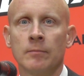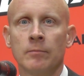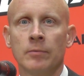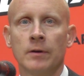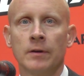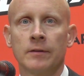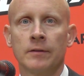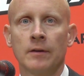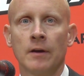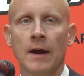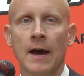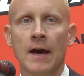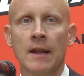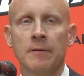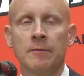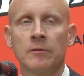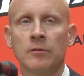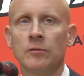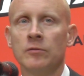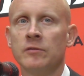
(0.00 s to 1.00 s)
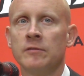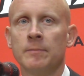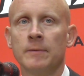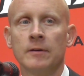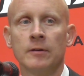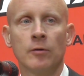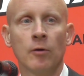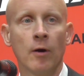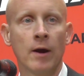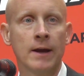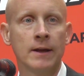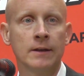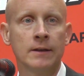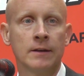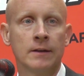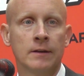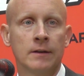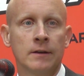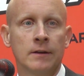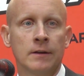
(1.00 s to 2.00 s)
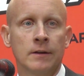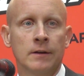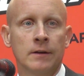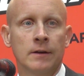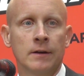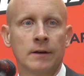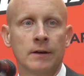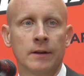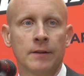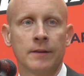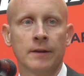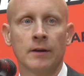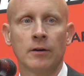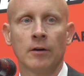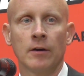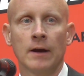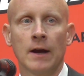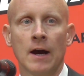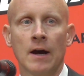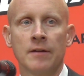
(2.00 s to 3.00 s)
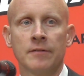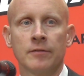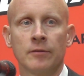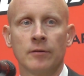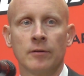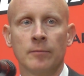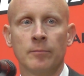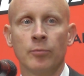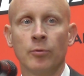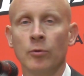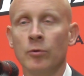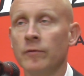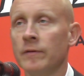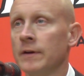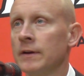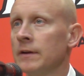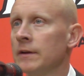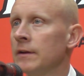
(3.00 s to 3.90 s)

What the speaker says: But the attitude's been great. I think our guys are improving,